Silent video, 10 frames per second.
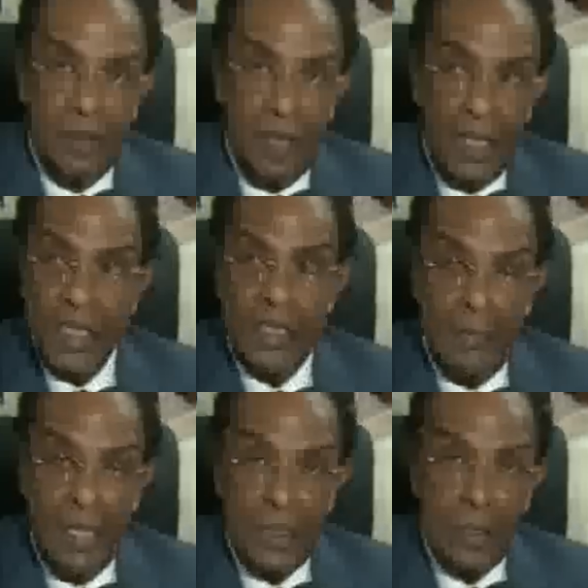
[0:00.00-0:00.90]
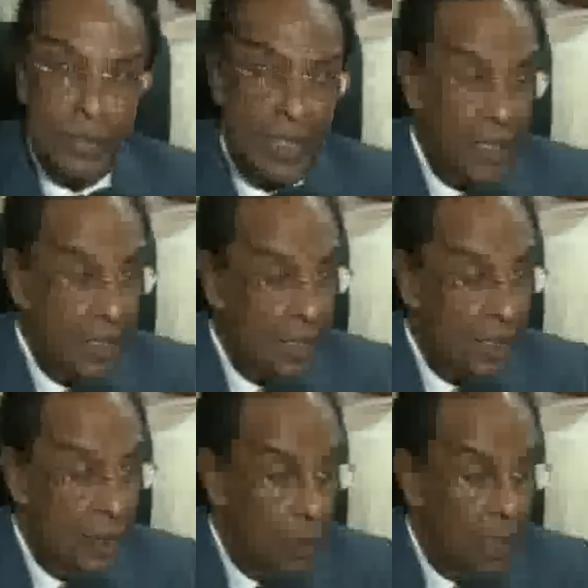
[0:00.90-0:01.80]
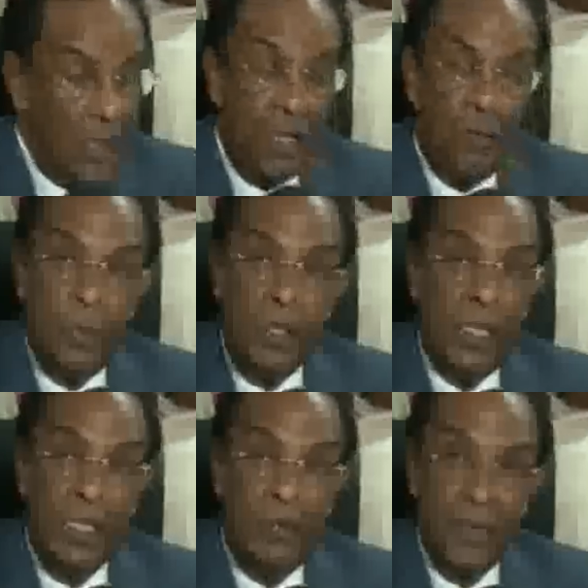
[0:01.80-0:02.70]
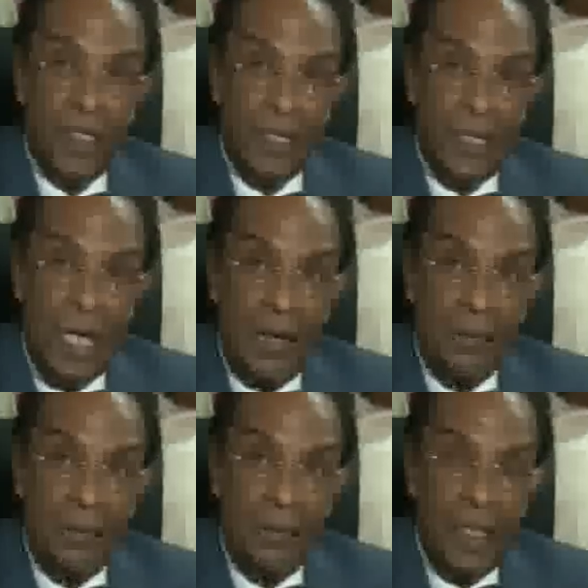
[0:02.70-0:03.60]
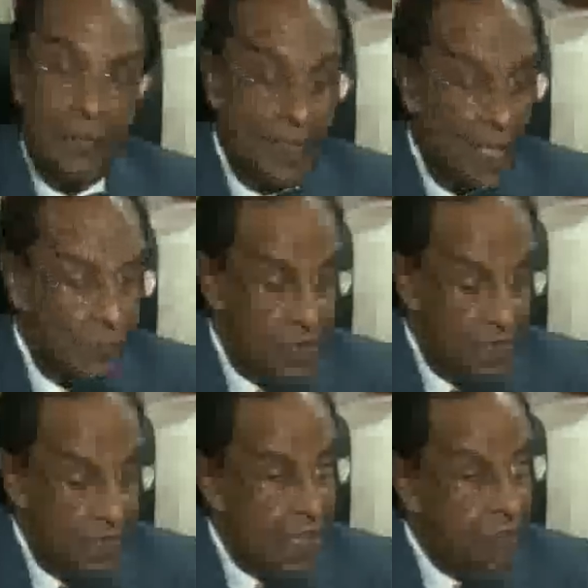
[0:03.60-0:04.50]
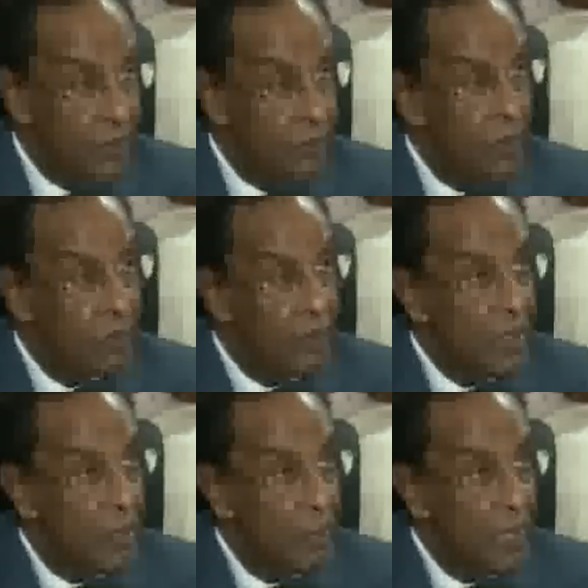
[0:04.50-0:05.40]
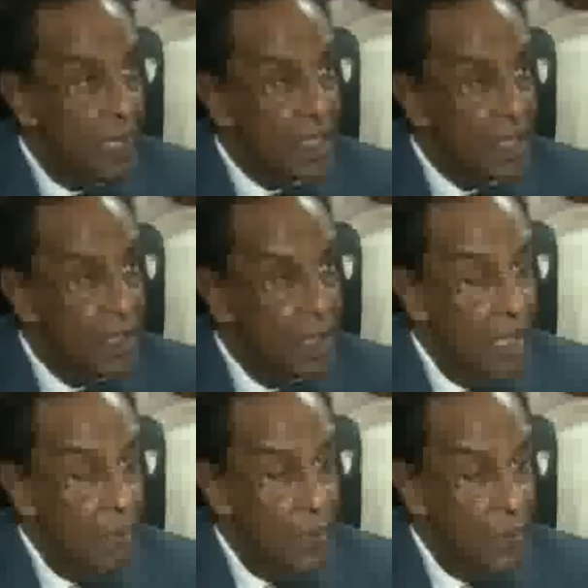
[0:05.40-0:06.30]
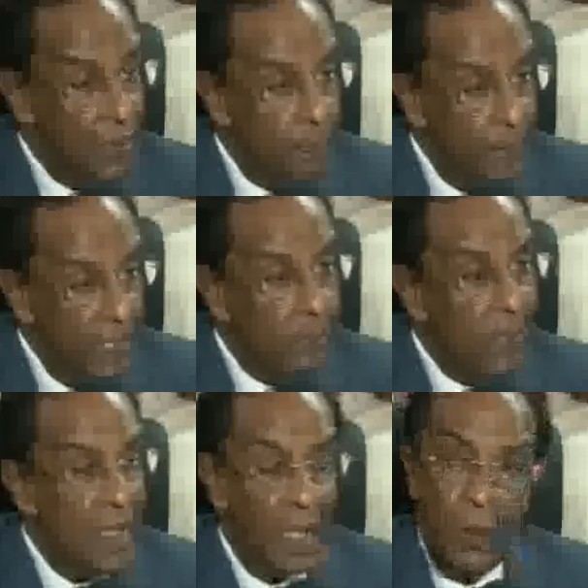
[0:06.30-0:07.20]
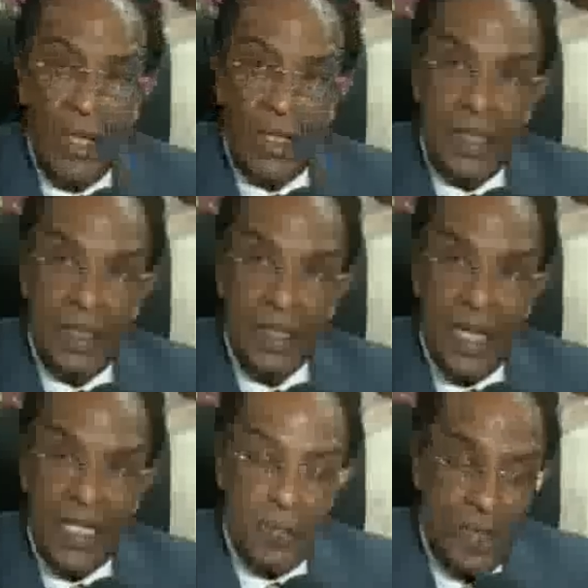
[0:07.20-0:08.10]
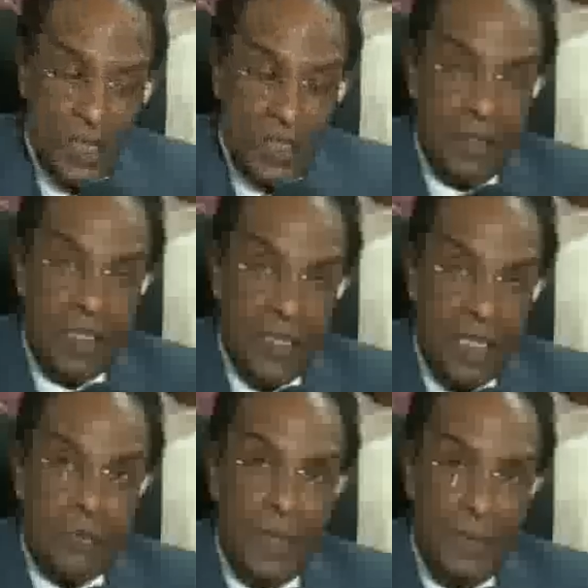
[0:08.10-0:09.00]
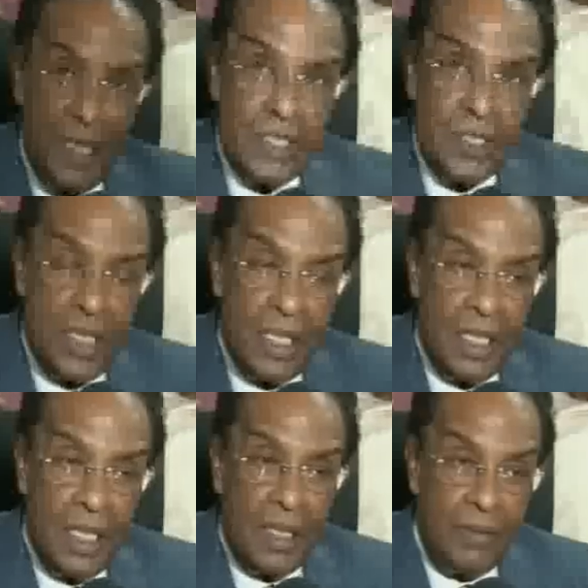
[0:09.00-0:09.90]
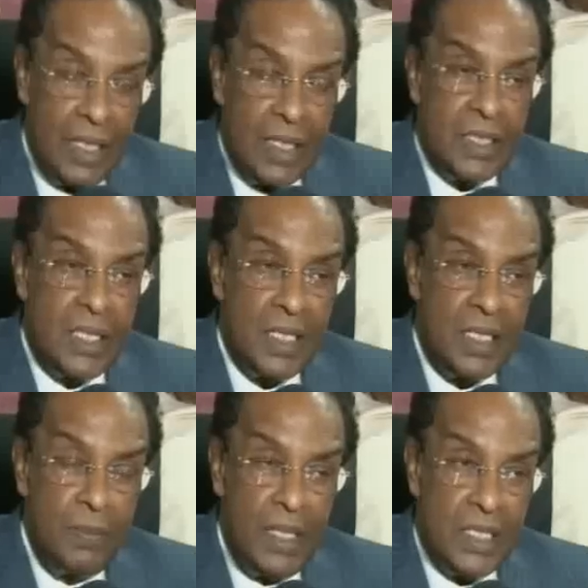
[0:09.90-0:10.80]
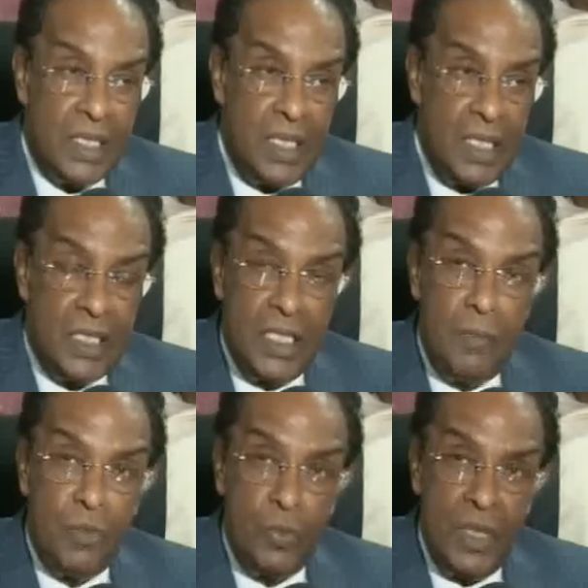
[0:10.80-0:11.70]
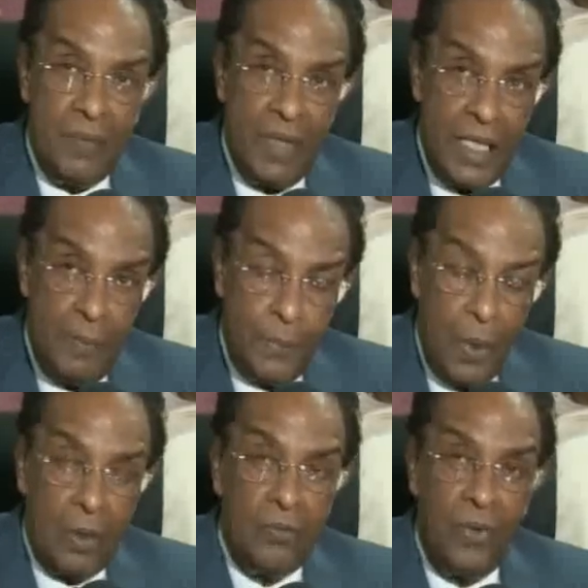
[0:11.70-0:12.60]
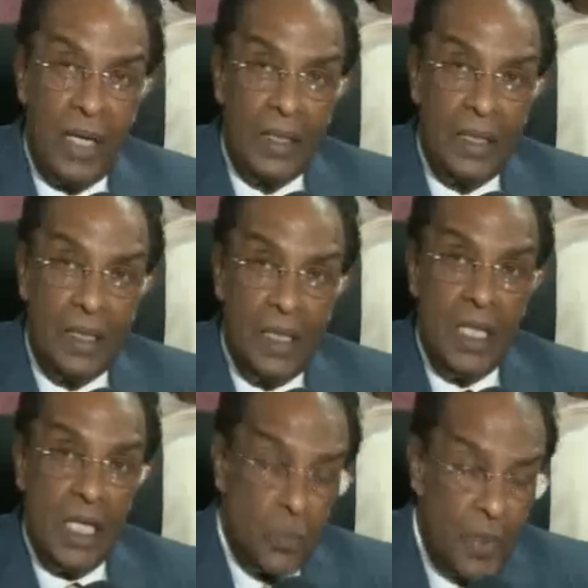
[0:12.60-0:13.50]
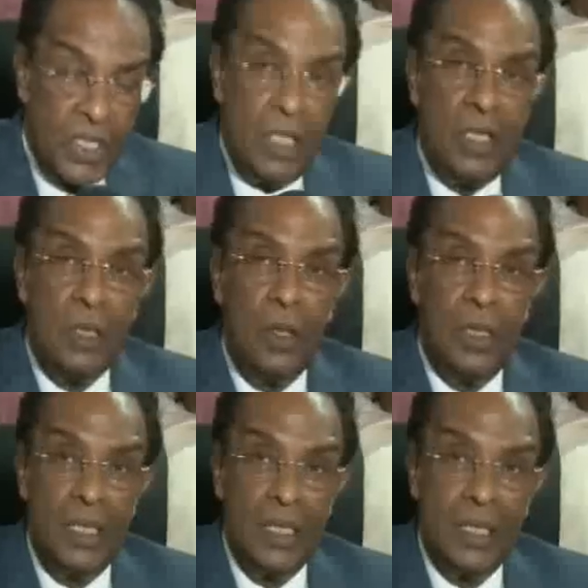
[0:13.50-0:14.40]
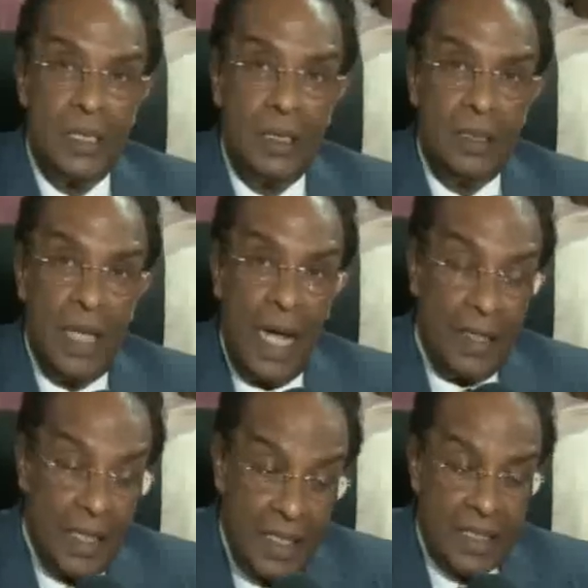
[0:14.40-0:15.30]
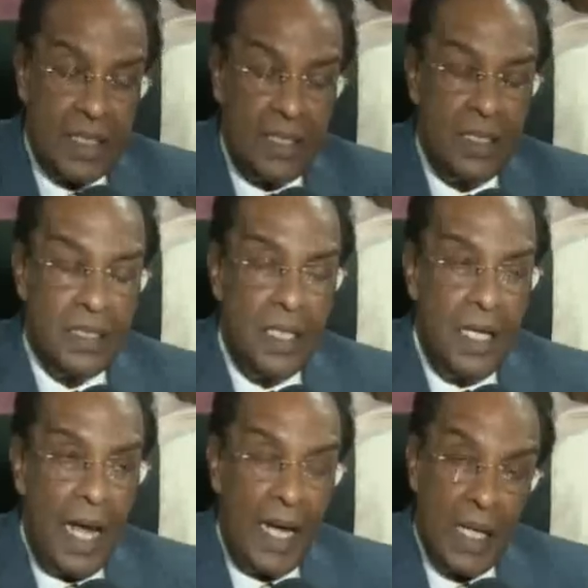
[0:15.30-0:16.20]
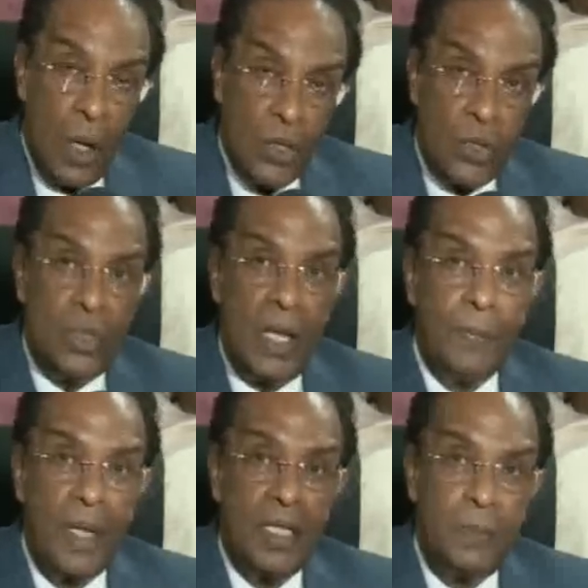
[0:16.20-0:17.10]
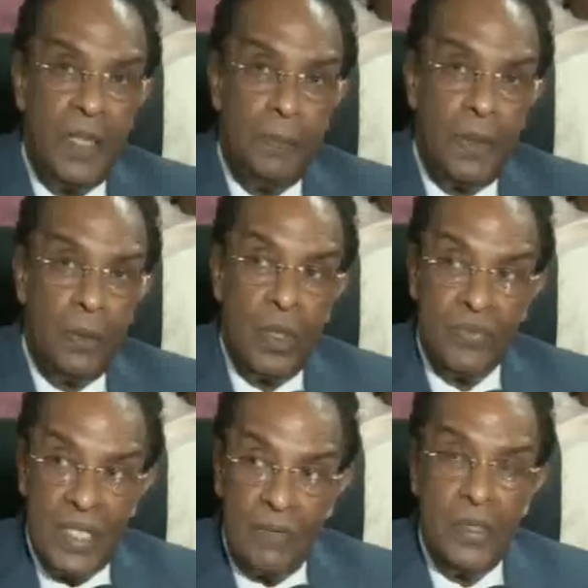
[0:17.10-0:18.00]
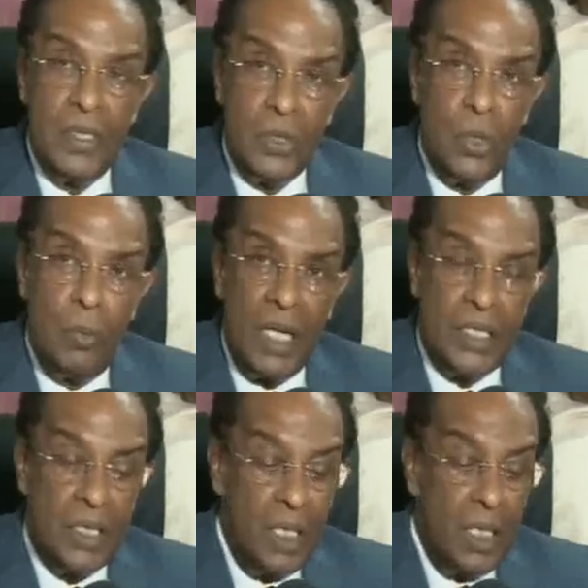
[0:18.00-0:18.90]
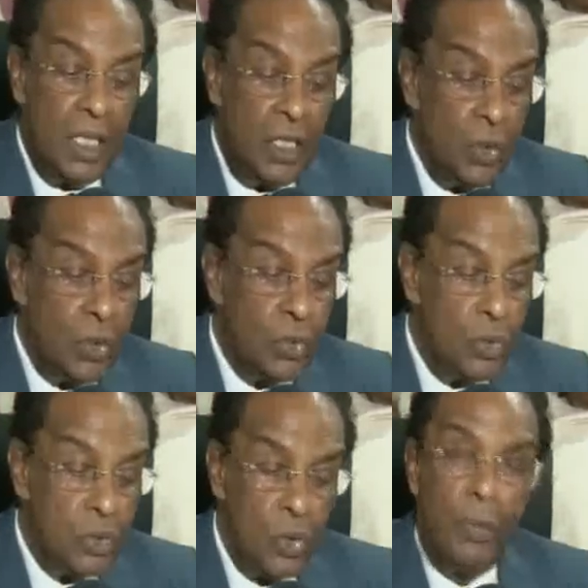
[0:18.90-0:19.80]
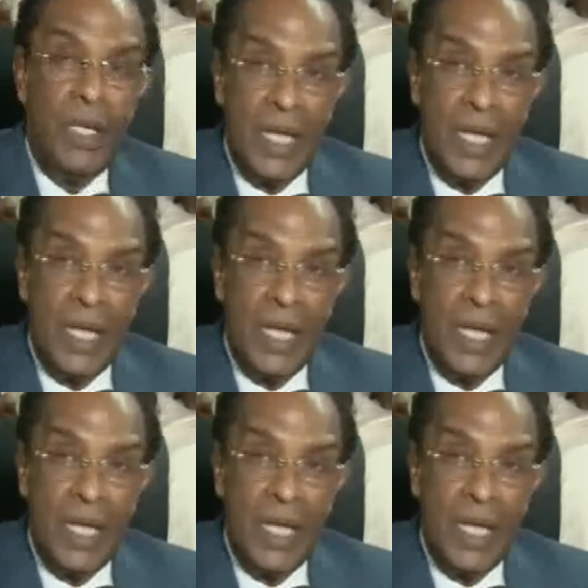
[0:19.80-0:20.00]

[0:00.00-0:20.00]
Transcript: It doesn't matter to me what our political differences are, but we have to see that we fulfill our obligation because the people are waiting this, and especially the resettlement ministry, reconstruction ministry is deemed to be a very important factor, especially the northerners and the easterners, and also the upcountry people who have suffered so much due to so many